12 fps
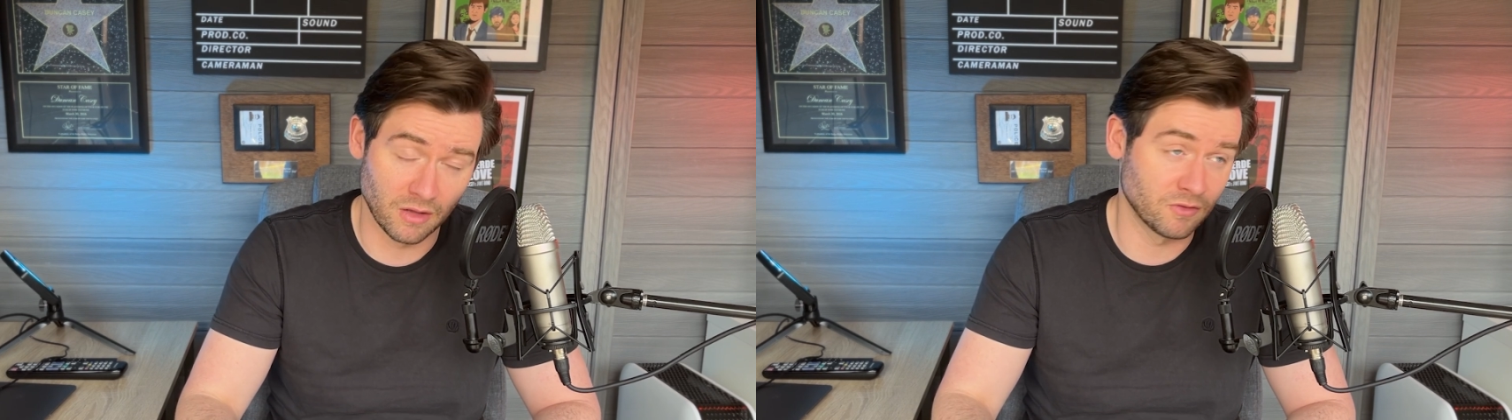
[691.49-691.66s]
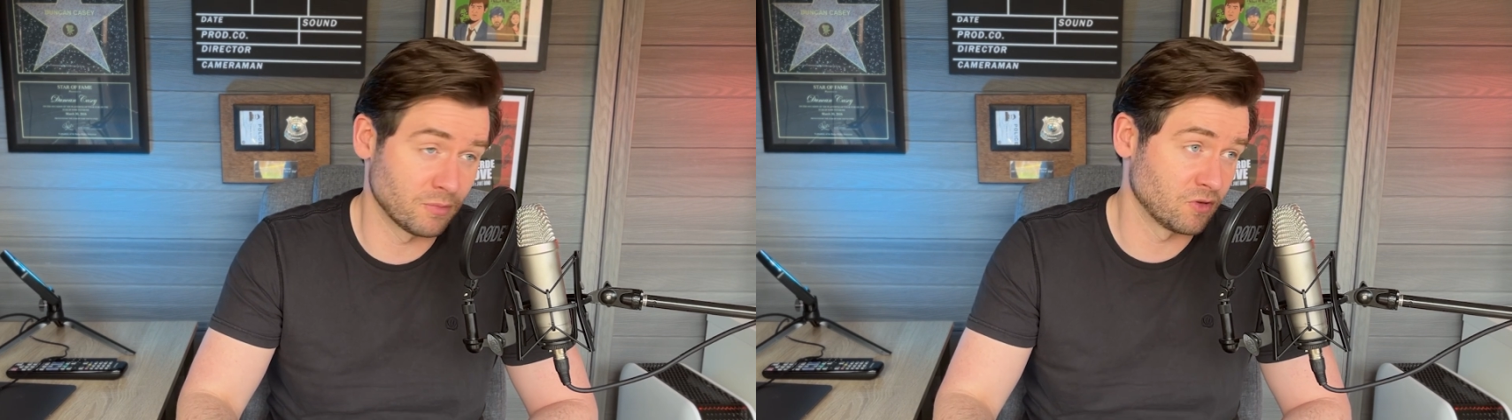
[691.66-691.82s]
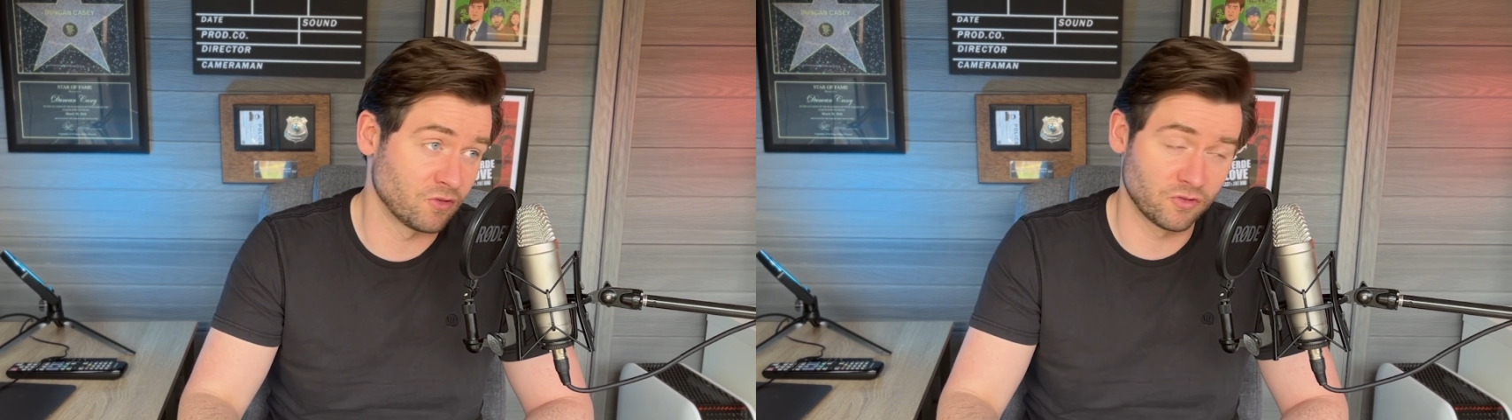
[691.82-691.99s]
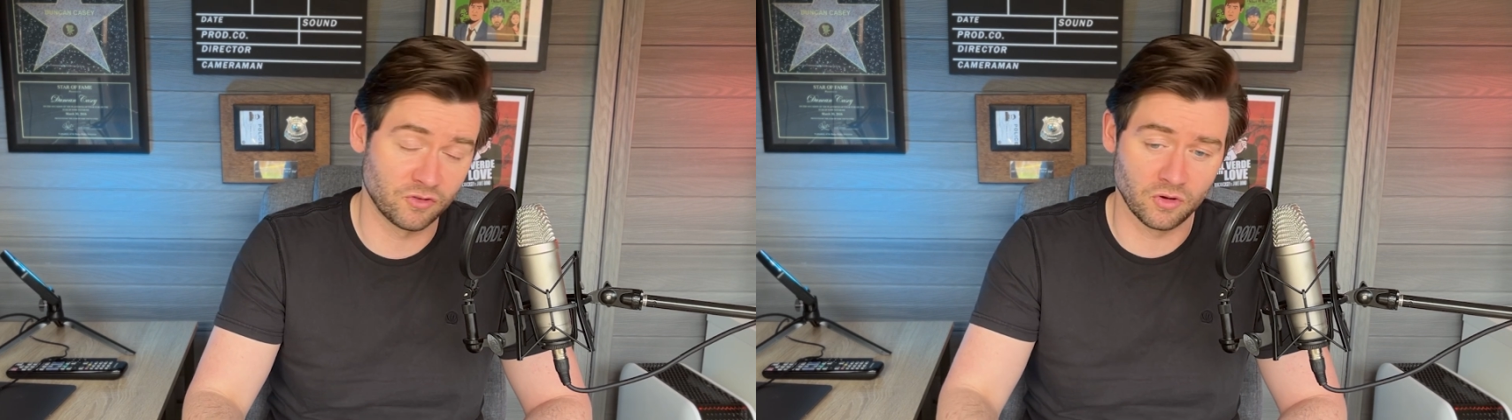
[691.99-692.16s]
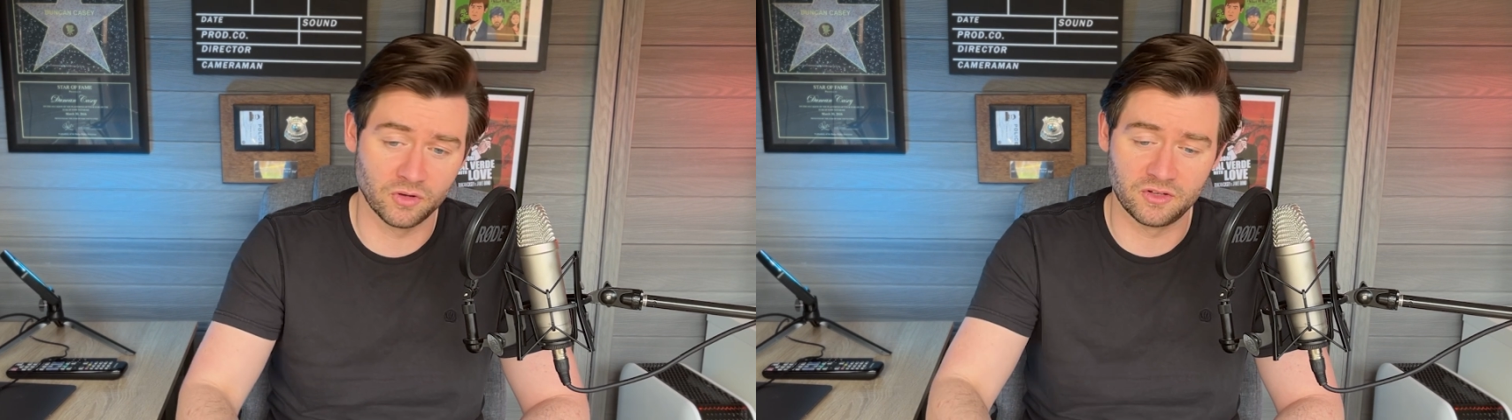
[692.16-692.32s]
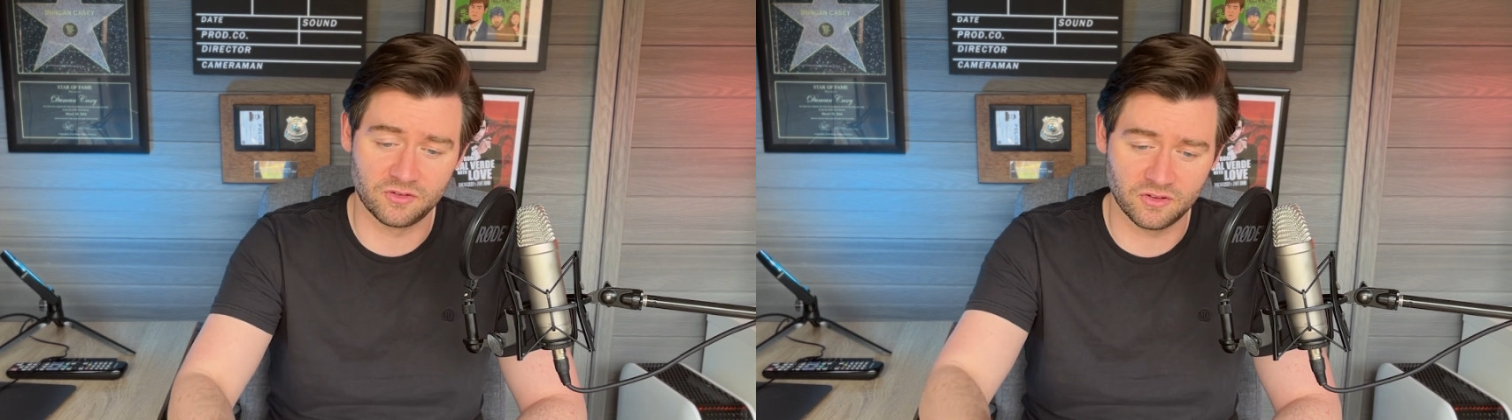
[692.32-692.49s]
as much as
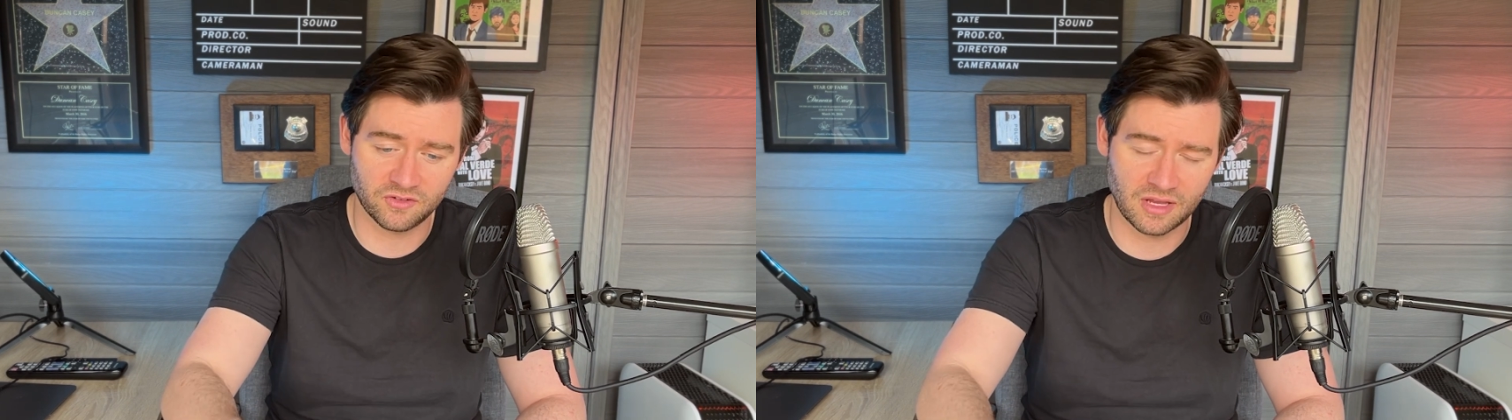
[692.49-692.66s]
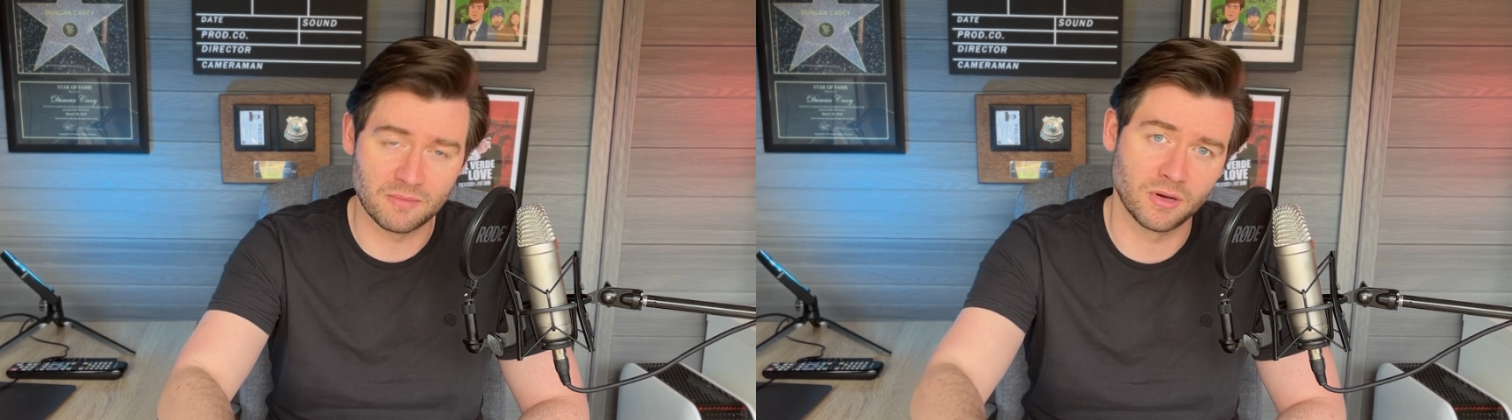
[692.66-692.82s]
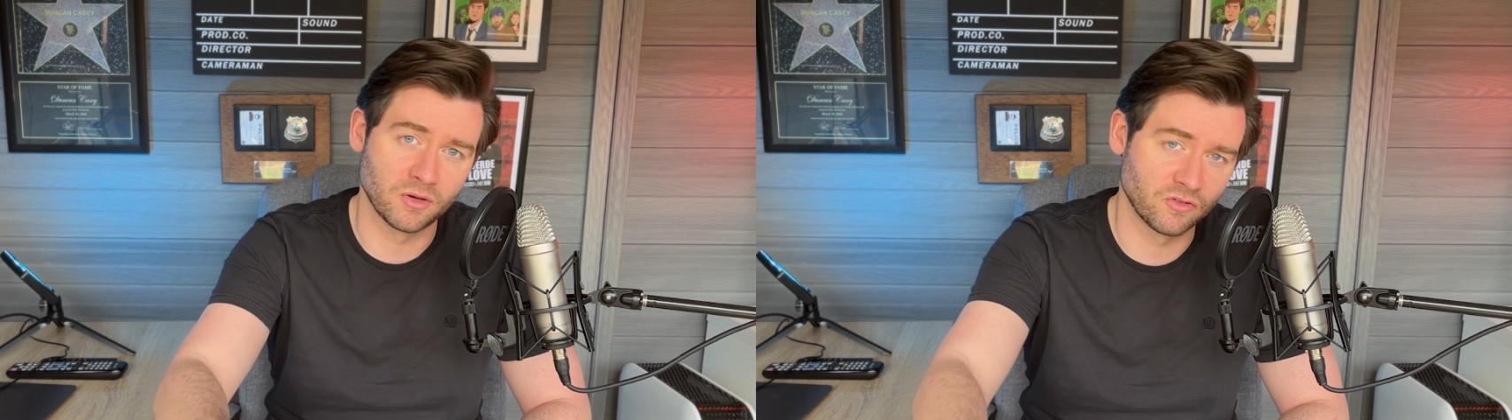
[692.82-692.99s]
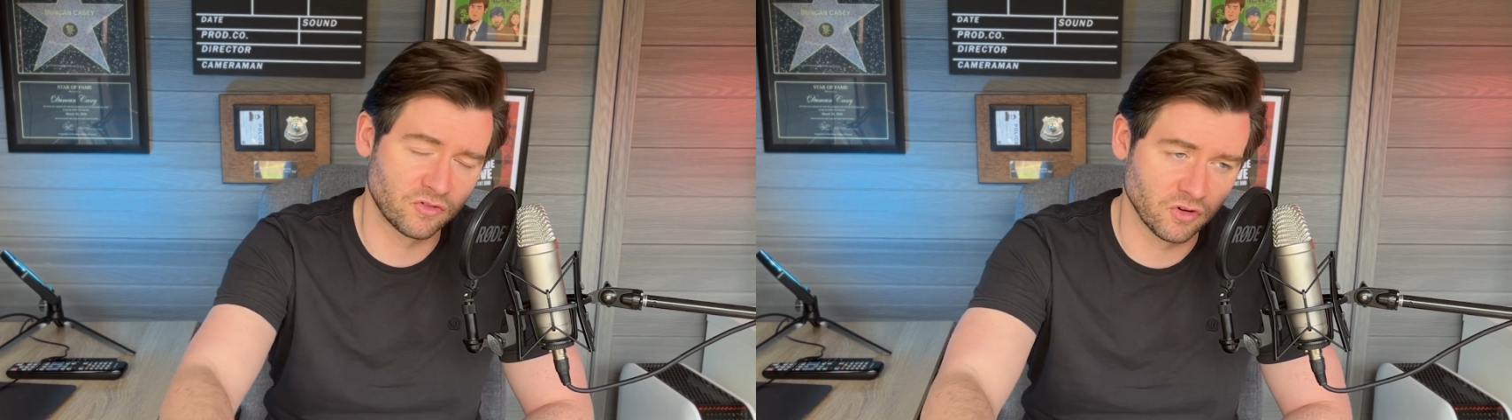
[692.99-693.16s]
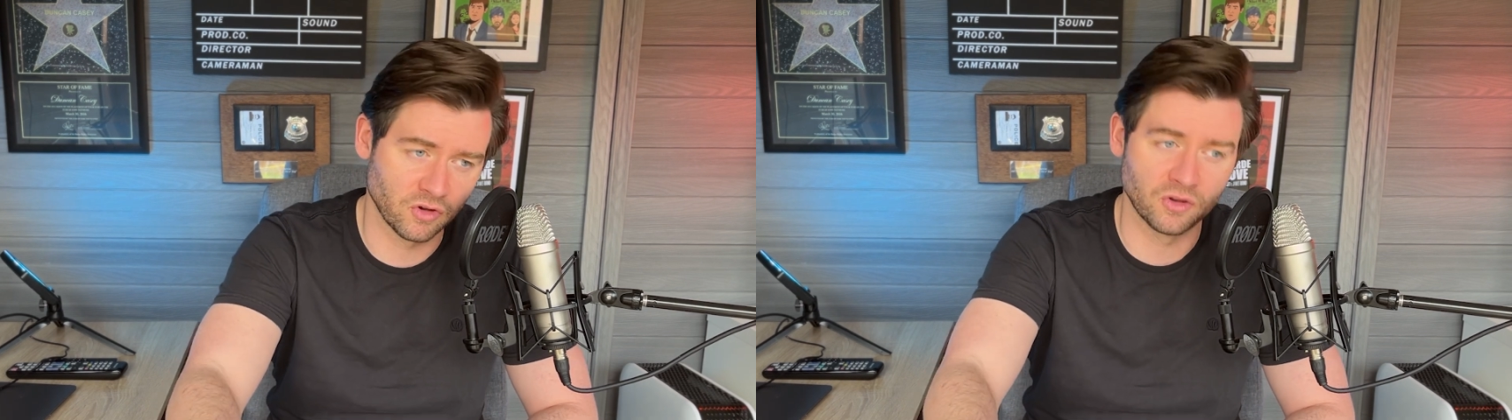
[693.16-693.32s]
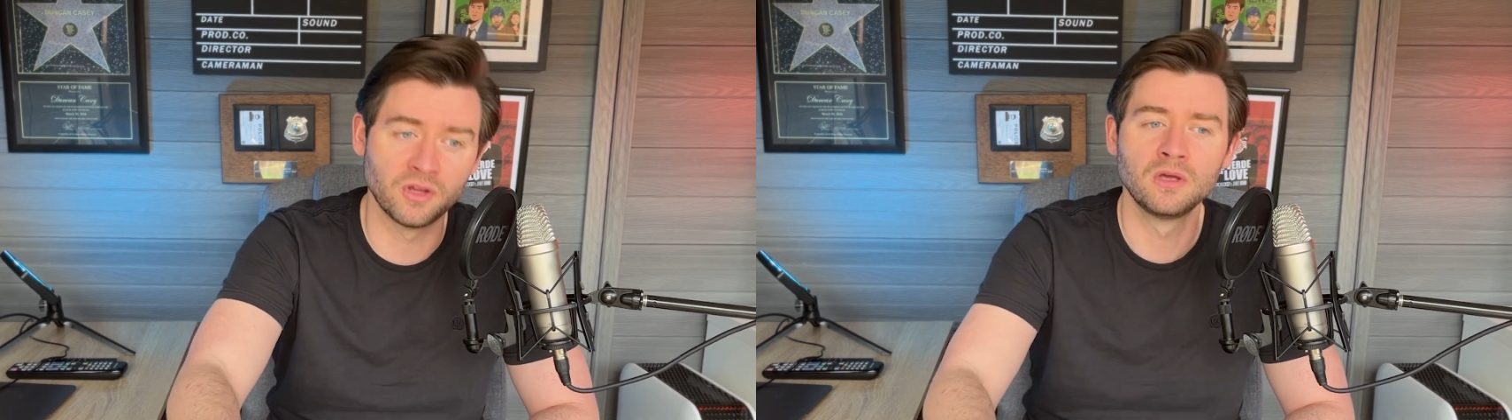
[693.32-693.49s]
John. He's in the same boat as John.